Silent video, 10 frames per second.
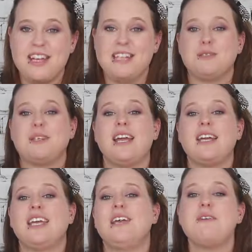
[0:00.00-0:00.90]
So the
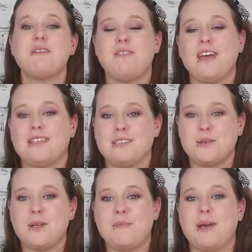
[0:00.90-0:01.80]
IKEA effect is
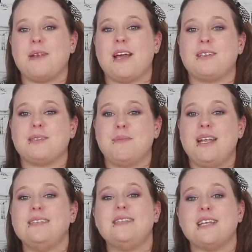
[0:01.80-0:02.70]
all about us
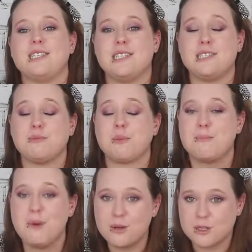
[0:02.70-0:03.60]
placing a
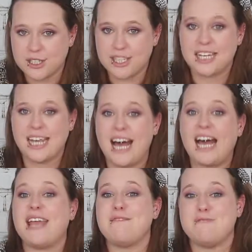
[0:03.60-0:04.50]
disproportionately
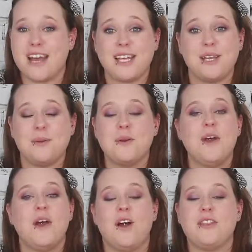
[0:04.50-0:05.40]
high value
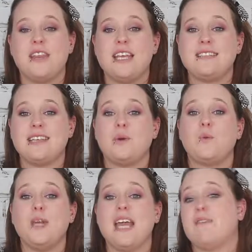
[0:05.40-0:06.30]
on things that
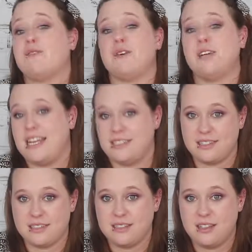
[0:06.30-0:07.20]
we have
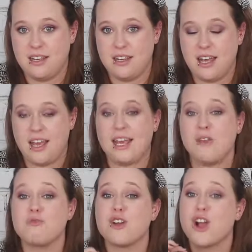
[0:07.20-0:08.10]
created,
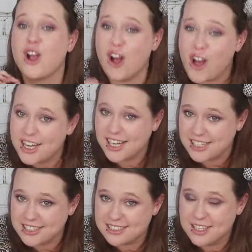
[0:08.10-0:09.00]

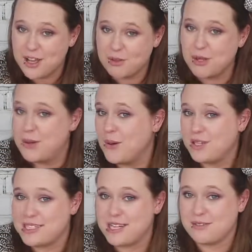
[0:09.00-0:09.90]
regardless of the
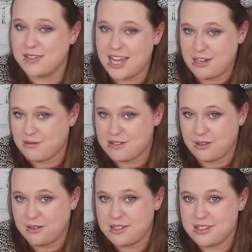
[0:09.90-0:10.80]
quality of the end
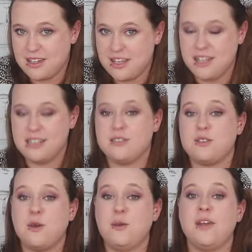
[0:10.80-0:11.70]
result.
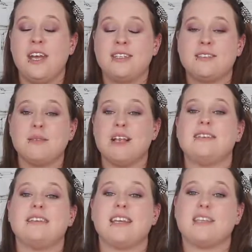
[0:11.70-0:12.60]
So in some
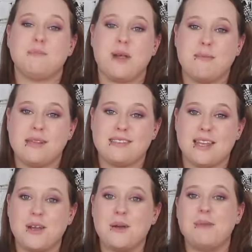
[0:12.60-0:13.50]
classic experiments,
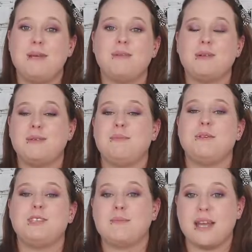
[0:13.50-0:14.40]
they got people to
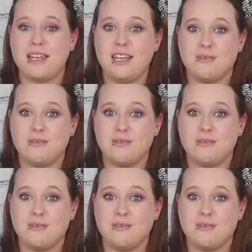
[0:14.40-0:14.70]
build some IKEA